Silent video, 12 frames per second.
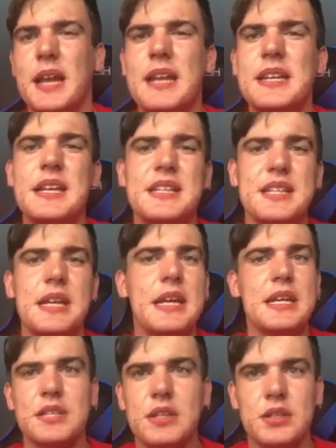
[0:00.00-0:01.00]
and this
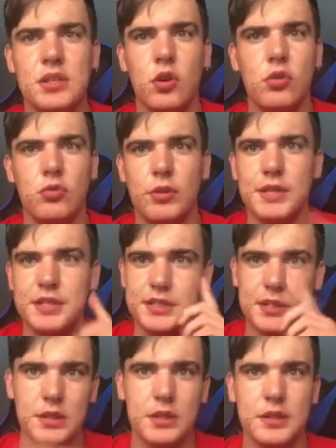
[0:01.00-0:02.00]
isn't concrete, this
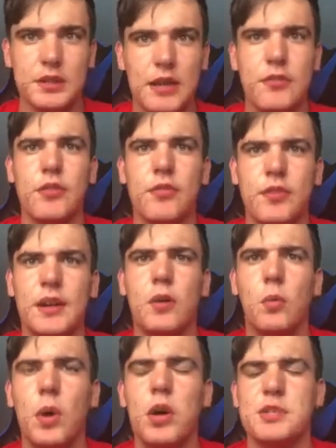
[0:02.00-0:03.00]
isn't a definite thing that
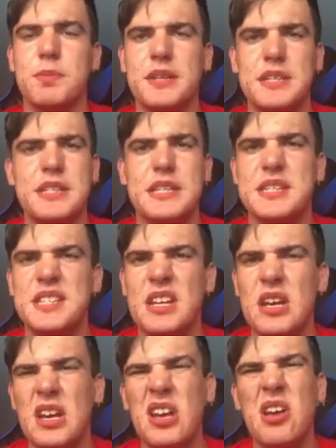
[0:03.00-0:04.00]
works, but this is
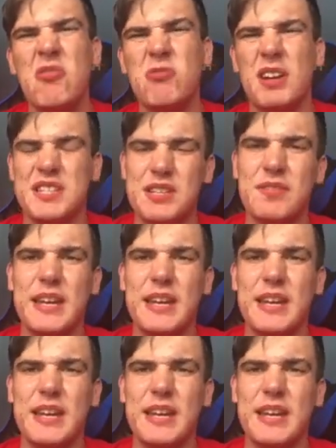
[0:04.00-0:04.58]
relatively